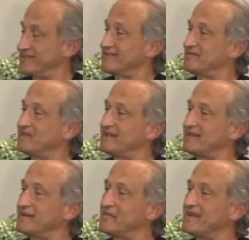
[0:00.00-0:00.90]
term.
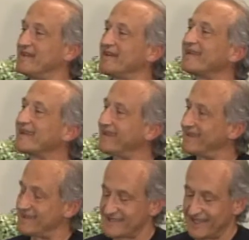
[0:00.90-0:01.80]
Uh, oh, it is. It
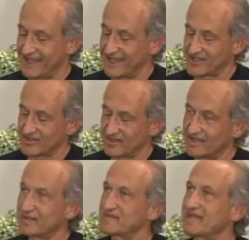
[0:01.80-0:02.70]
is. He
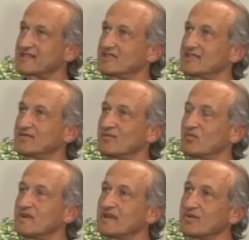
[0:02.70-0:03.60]
actually, it was actually
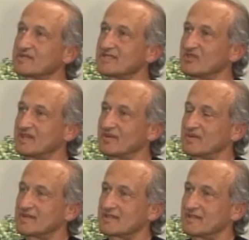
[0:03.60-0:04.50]
what he was doing
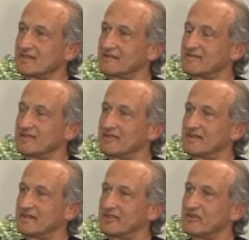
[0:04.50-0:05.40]
was uh,
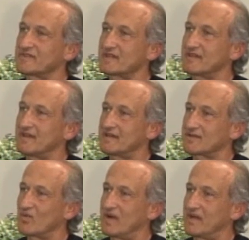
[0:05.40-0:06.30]
uh, using it as
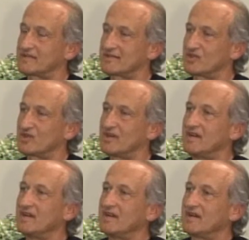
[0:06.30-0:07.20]
a way to
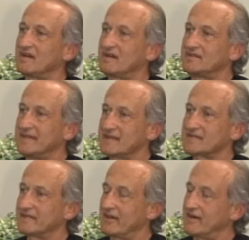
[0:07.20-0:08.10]
uh,
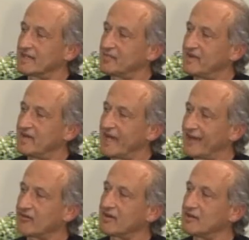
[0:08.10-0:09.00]
densely occupy
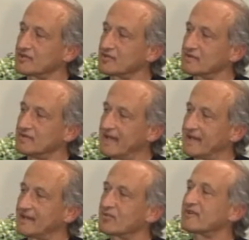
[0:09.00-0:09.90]
agricultural
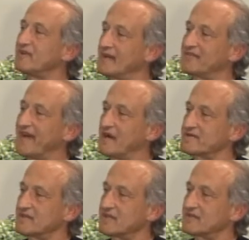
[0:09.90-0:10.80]
land with a lot of
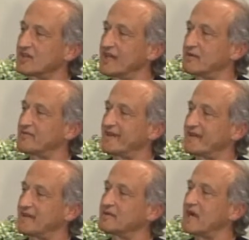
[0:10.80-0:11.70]
housing to kind of
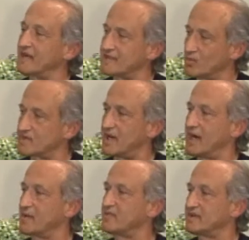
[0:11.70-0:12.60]
it was a
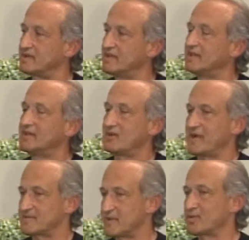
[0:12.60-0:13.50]
hybrid you know,
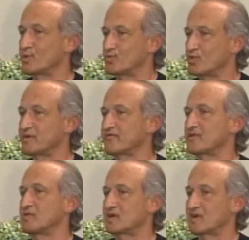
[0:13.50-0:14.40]
as people were moving
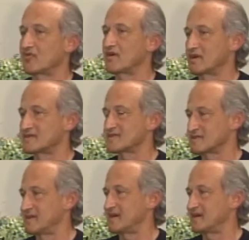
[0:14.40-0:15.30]
from an agrarian
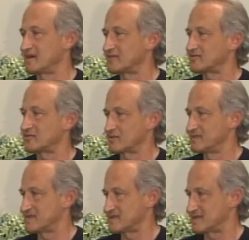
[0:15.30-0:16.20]
society into an
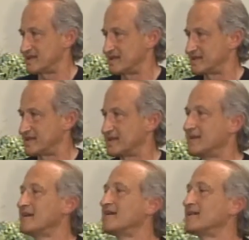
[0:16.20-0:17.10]
urban society
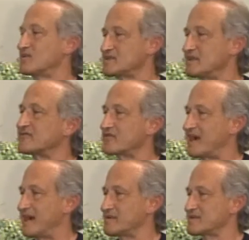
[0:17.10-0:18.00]
there was need for
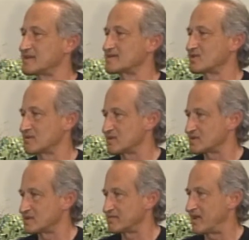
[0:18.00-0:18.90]
housing so it
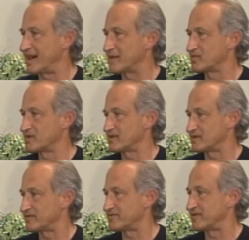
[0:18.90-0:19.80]
was a hybrid
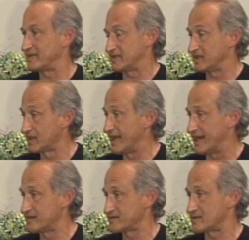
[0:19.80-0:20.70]
of little
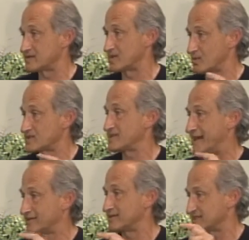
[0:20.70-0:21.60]
houses that were
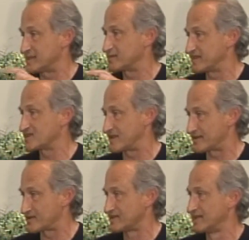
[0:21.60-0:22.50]
stacked on top of each
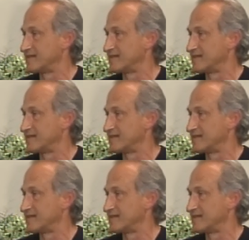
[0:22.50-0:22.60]
other well